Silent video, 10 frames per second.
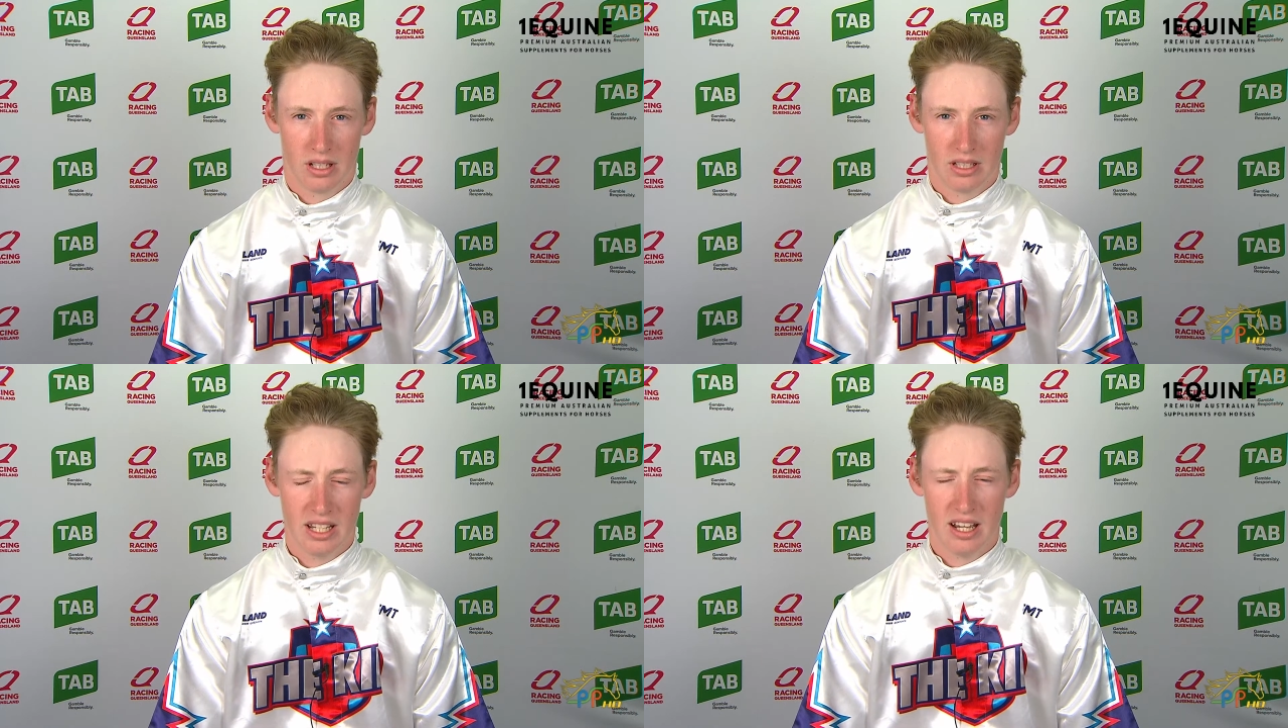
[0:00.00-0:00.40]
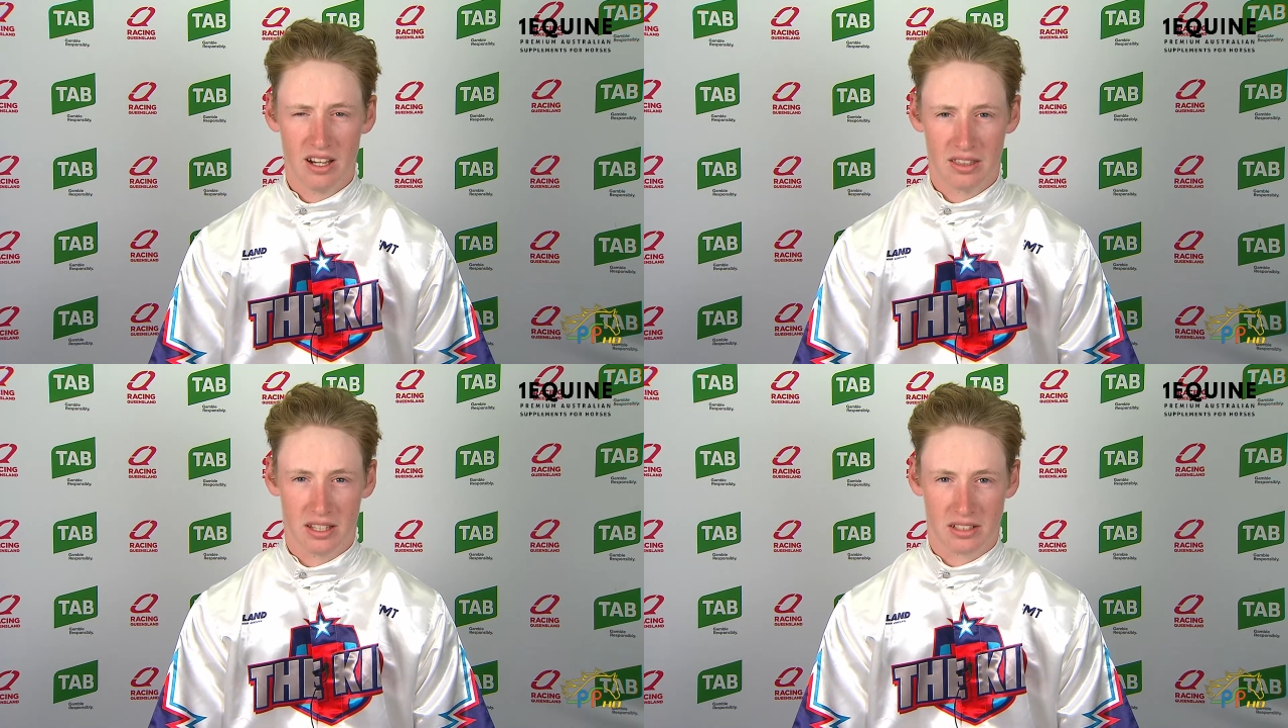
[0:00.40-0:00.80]
Yeah,
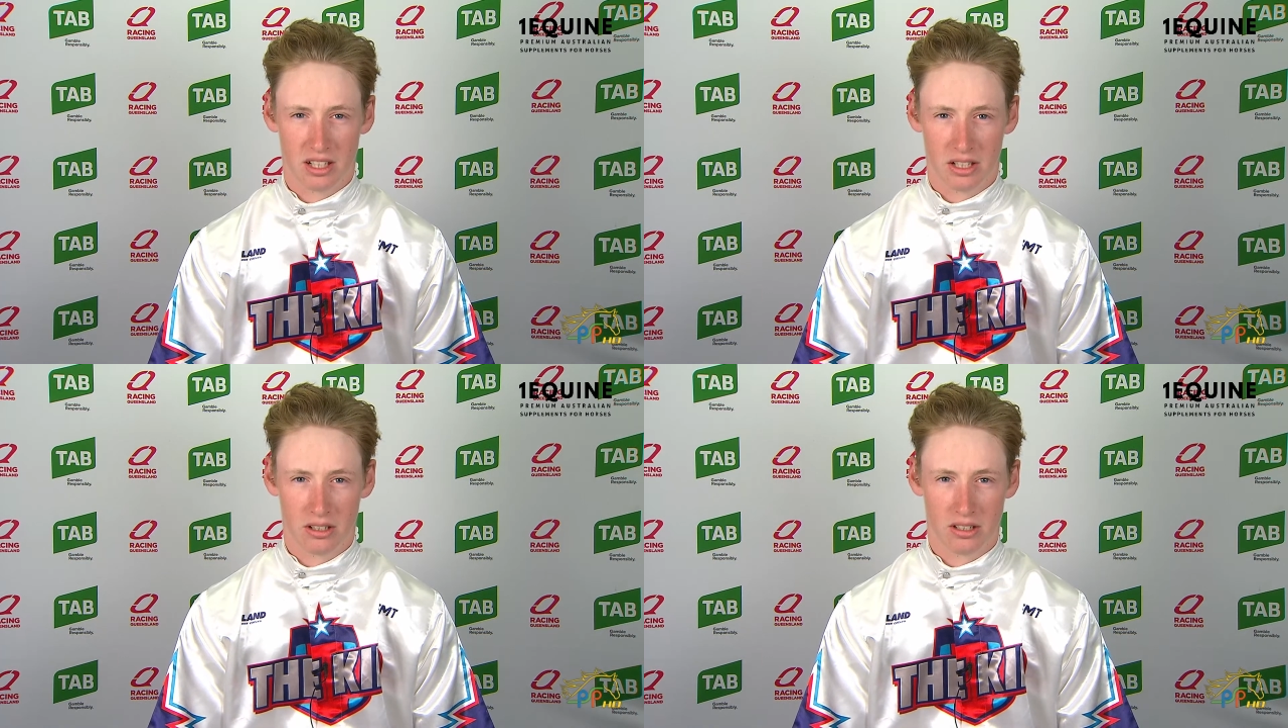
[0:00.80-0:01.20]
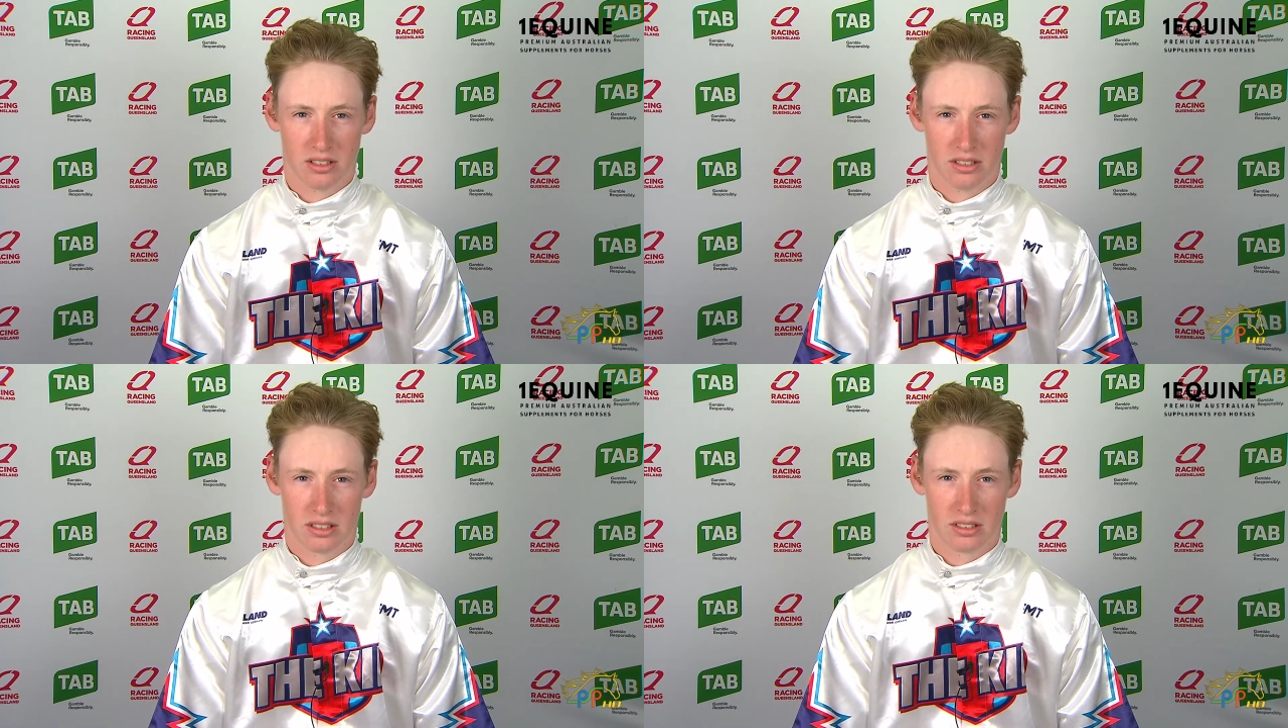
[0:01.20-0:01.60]
I think so,
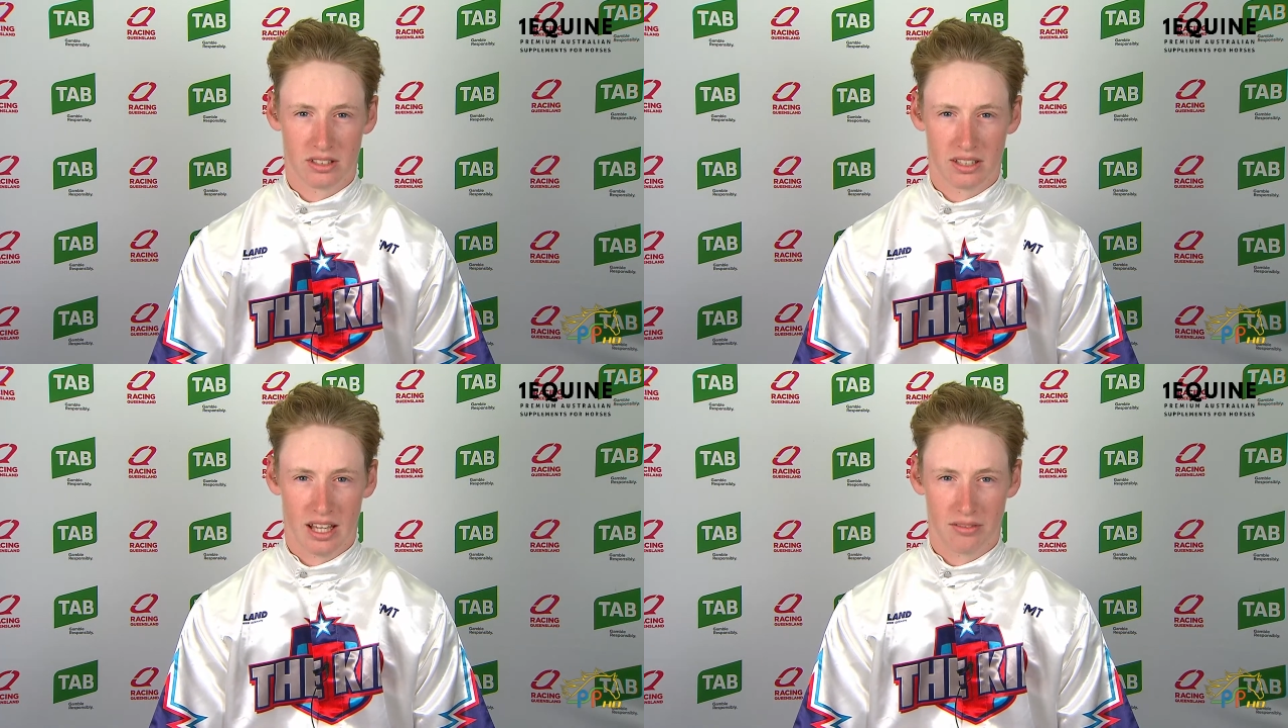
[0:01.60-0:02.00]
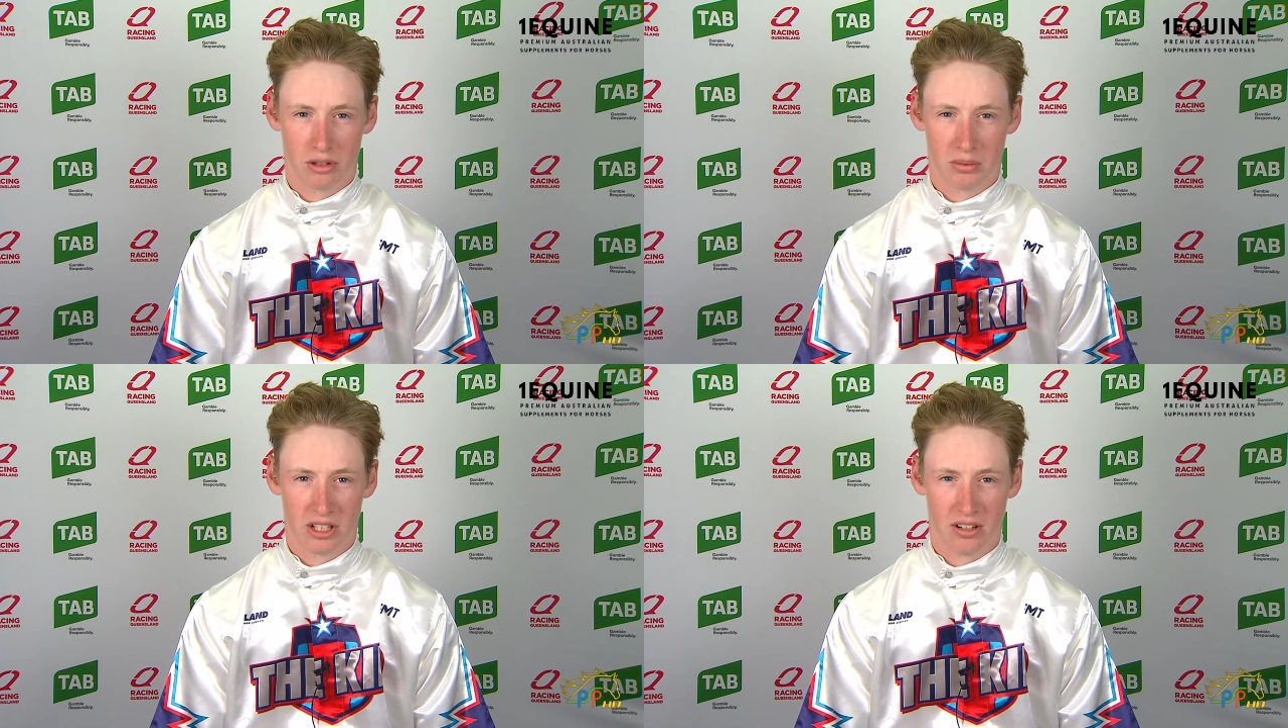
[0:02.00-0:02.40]
Chris, and they've
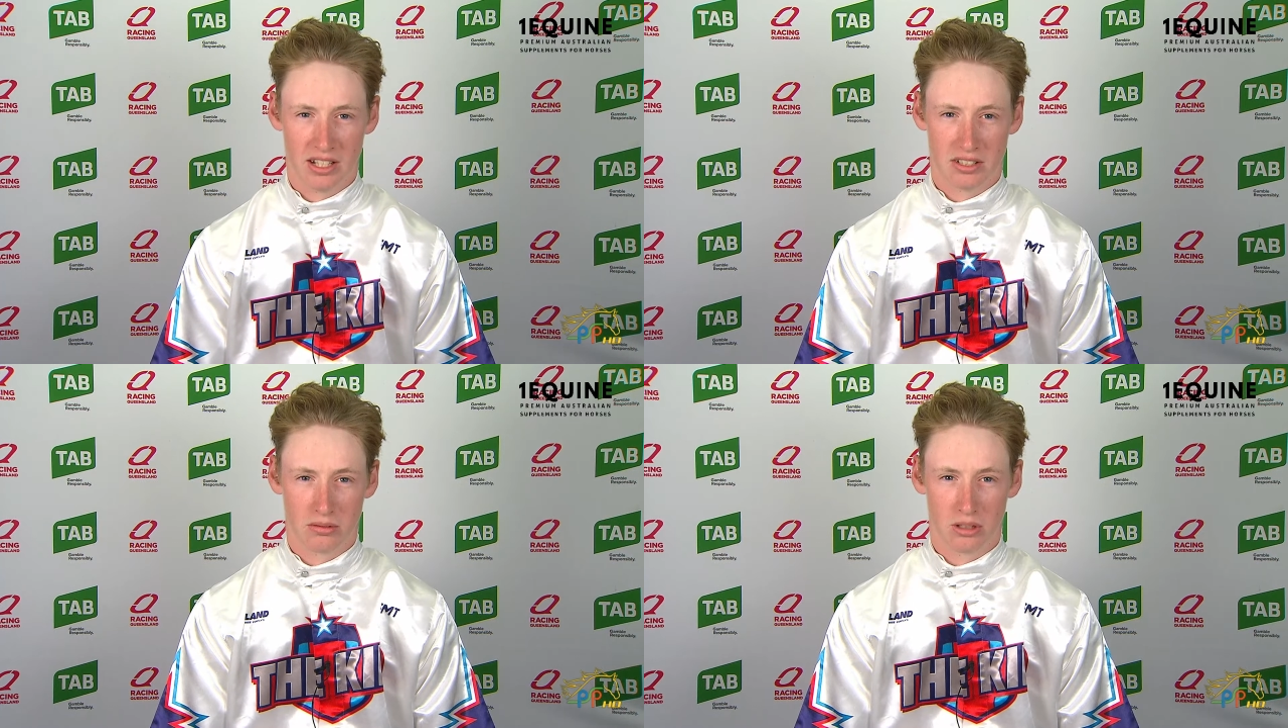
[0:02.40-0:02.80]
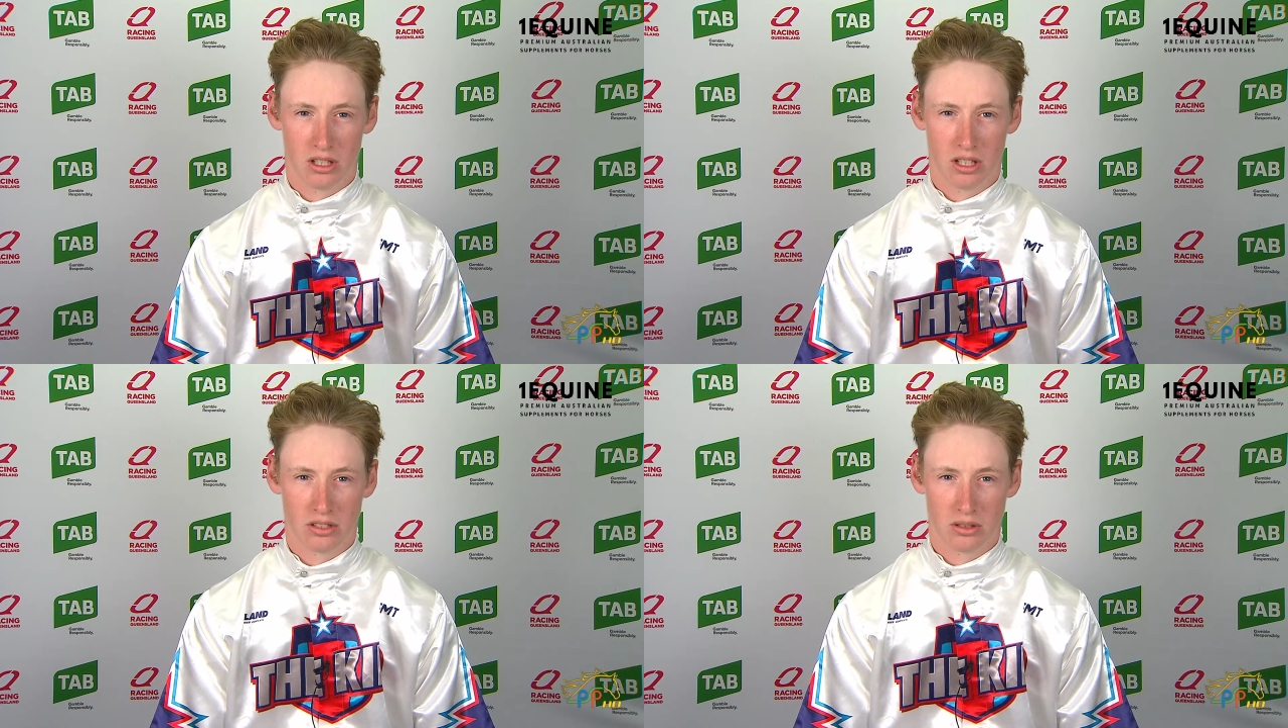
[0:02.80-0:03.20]
all been racing well,
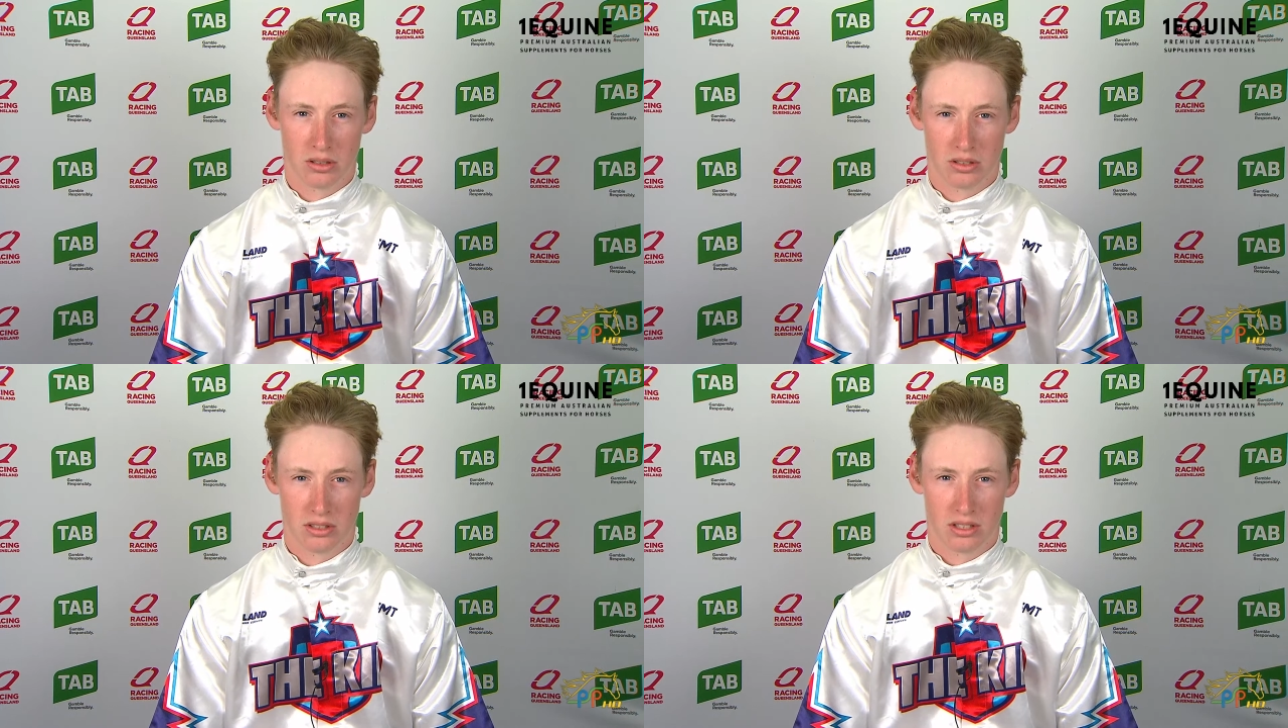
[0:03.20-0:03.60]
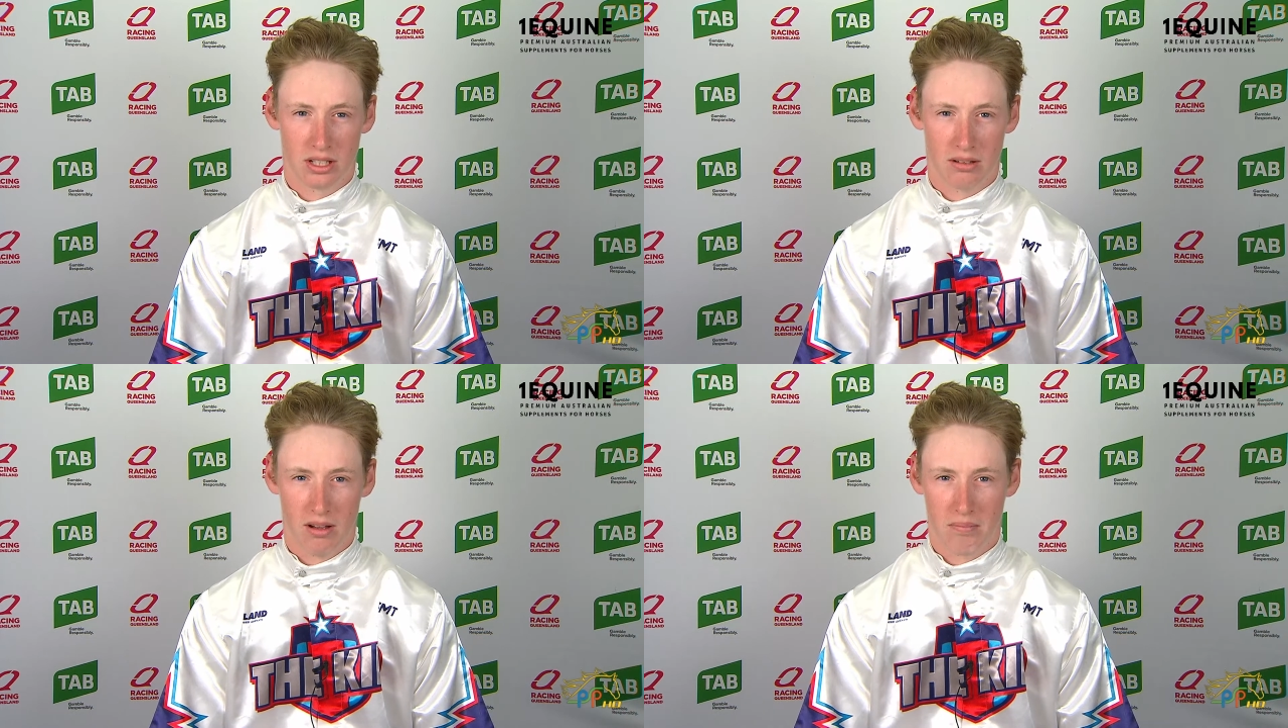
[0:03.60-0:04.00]
those horses,
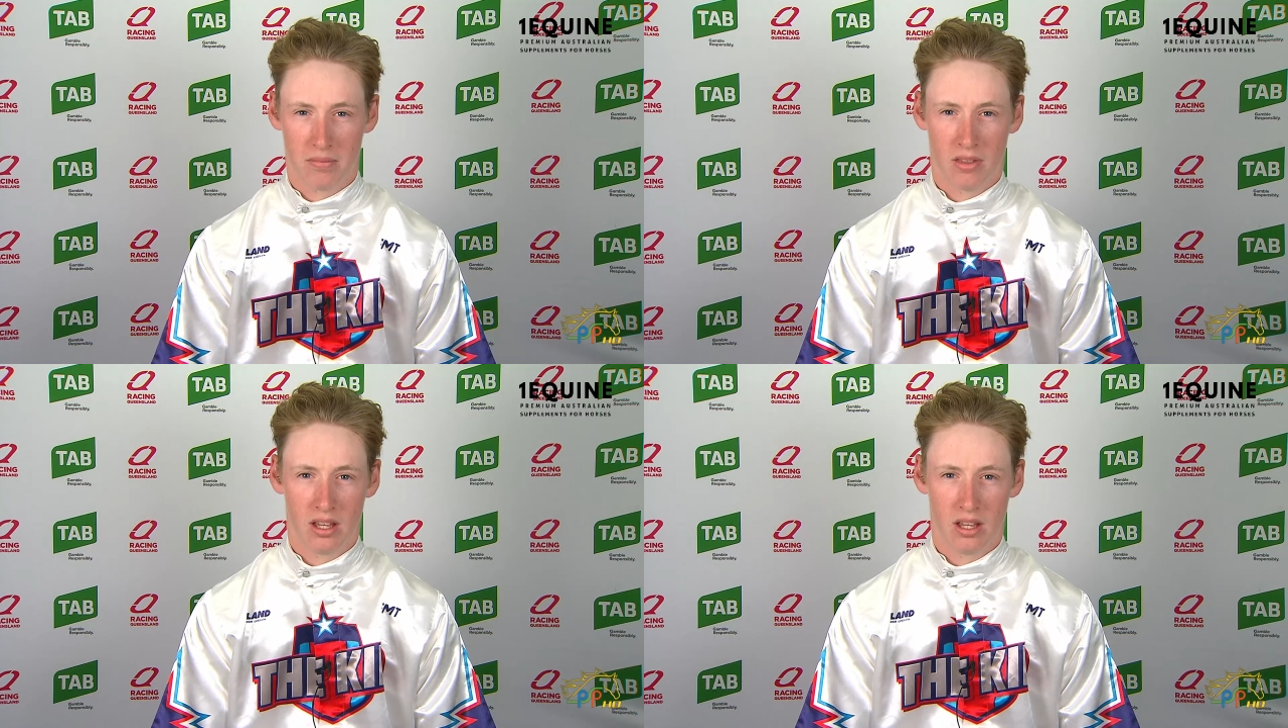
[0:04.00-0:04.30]
so